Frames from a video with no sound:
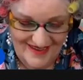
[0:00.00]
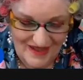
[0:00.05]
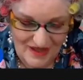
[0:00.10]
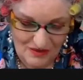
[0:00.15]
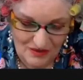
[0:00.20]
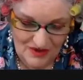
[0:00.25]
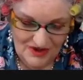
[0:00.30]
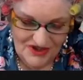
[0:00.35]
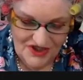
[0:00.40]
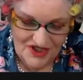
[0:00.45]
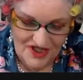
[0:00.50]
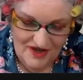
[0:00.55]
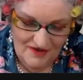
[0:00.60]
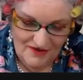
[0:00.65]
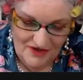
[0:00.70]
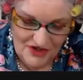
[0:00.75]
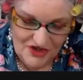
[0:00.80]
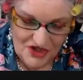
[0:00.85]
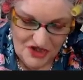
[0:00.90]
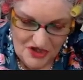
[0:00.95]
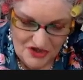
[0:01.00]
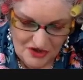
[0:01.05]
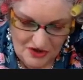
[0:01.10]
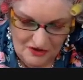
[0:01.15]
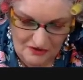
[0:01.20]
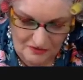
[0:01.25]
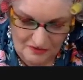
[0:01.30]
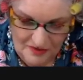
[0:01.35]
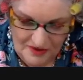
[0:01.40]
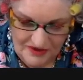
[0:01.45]
Well, I did have it turned
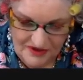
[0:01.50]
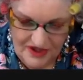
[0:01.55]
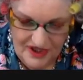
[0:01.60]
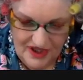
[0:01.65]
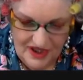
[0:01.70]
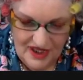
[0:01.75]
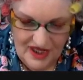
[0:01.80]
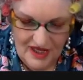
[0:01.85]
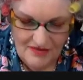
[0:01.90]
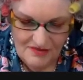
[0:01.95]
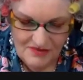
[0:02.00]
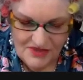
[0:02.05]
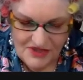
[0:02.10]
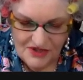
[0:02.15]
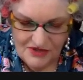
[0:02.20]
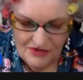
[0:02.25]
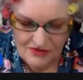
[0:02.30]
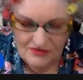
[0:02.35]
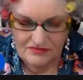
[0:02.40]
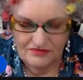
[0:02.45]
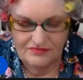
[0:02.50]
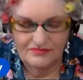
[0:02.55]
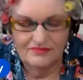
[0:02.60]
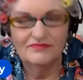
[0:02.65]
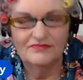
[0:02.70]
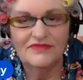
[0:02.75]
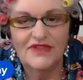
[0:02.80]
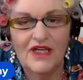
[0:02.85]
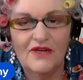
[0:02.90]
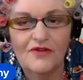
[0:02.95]
off, but the alarm still.
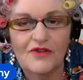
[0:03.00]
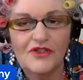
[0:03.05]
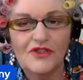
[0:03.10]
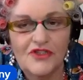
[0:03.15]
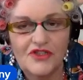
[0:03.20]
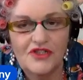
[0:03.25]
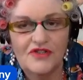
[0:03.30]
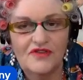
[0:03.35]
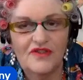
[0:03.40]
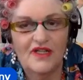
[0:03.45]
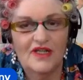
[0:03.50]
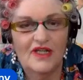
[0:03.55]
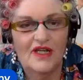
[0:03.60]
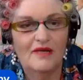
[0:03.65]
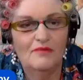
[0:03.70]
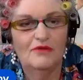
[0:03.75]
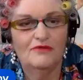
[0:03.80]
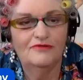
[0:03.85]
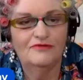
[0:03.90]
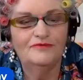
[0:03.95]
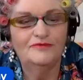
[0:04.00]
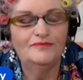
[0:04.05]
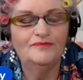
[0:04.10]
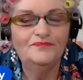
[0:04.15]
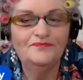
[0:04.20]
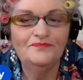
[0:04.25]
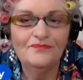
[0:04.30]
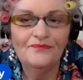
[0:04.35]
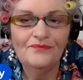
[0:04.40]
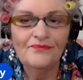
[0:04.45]
Yeah, I've got to turn the alarm off.
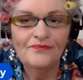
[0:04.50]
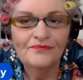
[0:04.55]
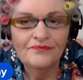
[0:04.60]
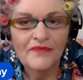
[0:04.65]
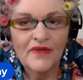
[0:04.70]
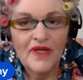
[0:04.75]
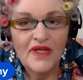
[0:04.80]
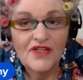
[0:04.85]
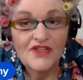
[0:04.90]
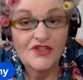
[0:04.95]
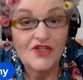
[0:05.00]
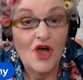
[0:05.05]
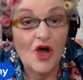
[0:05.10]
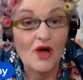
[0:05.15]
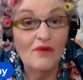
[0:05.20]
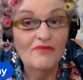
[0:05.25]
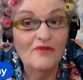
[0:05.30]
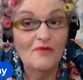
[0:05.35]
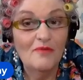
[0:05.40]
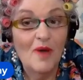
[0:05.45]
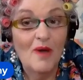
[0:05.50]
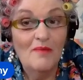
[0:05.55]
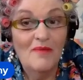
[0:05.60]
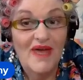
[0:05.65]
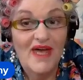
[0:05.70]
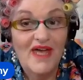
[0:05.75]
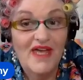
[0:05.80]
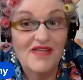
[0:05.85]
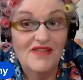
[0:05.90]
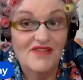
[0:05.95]
Time for my
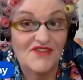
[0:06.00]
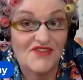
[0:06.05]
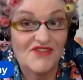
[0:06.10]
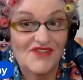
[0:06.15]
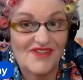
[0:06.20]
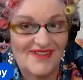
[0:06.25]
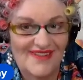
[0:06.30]
meds.